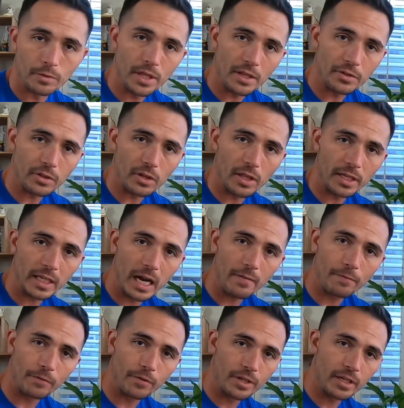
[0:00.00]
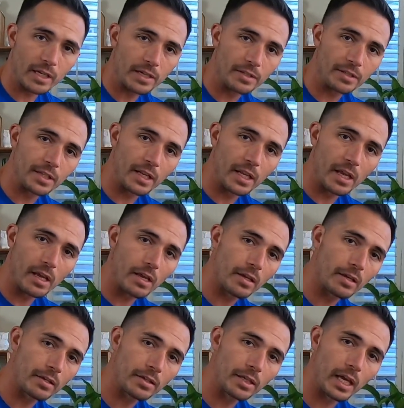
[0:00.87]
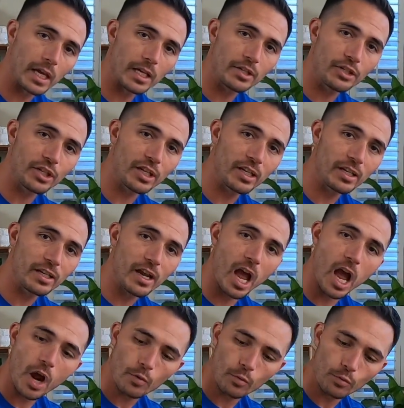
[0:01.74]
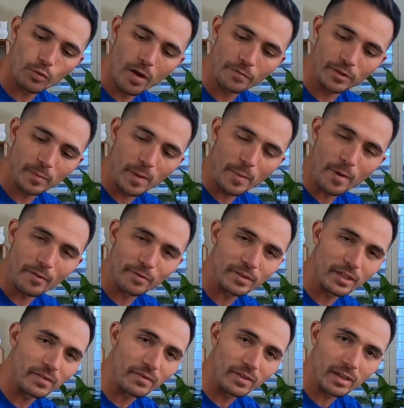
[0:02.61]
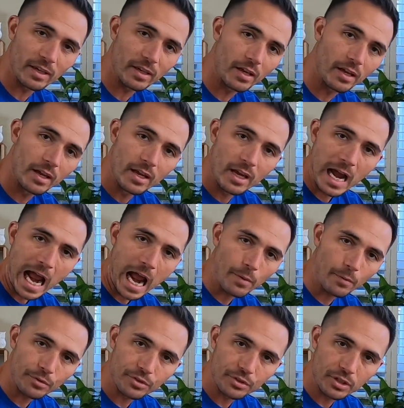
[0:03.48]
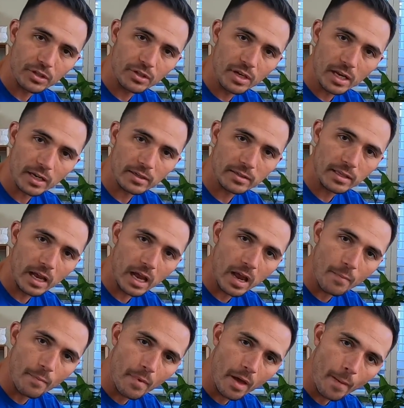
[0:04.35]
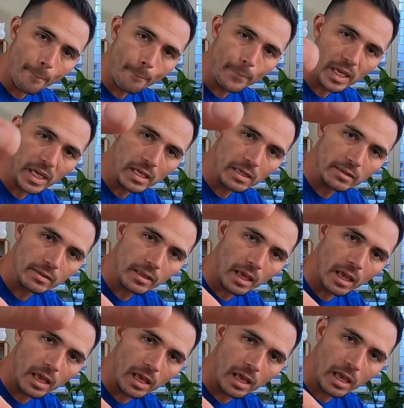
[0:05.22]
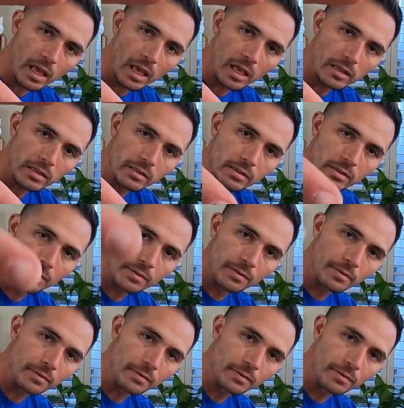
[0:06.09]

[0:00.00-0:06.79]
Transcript: Well, that's all I got for you guys today. KG, Rough to be Buff TV. I will see you next time. Pieces.